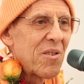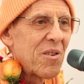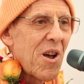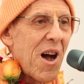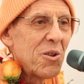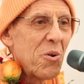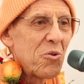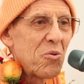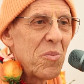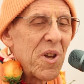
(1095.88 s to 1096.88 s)

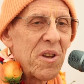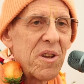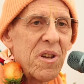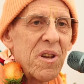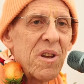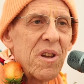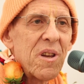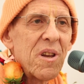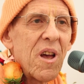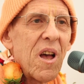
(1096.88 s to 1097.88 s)
Kalosmi.
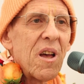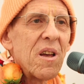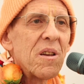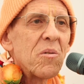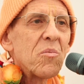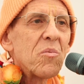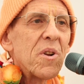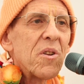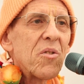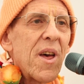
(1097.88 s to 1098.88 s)
What
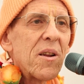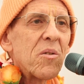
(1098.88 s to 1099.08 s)
is that?